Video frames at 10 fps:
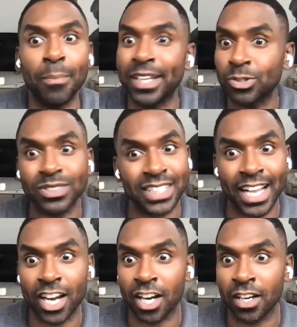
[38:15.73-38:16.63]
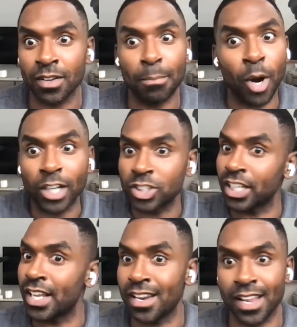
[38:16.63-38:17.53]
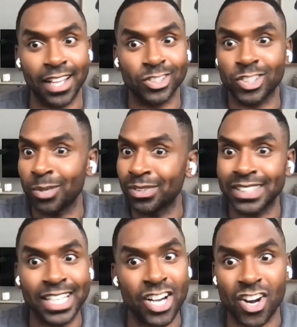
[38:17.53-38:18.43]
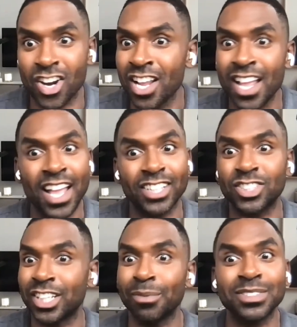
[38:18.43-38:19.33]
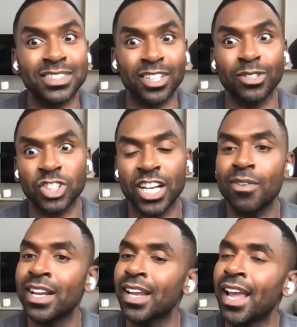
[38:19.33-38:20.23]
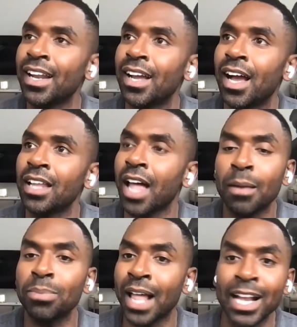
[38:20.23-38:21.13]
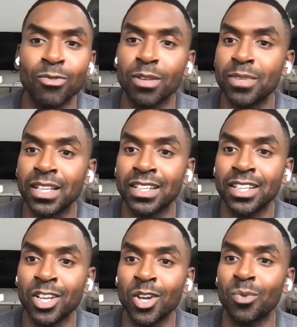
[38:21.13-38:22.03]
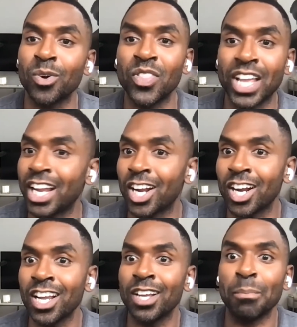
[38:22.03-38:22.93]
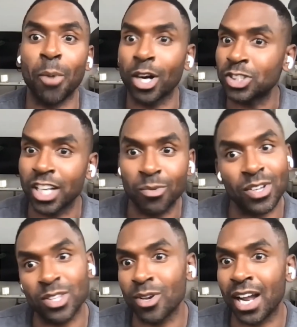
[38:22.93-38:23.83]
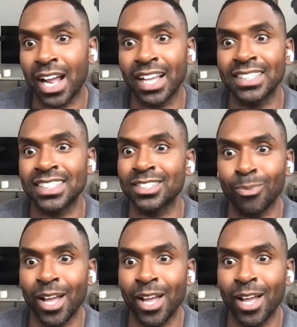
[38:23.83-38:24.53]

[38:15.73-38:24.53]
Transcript: a bitch was there marching and she was here and she was, cheering, and a lot of Black women were there marching with you guys as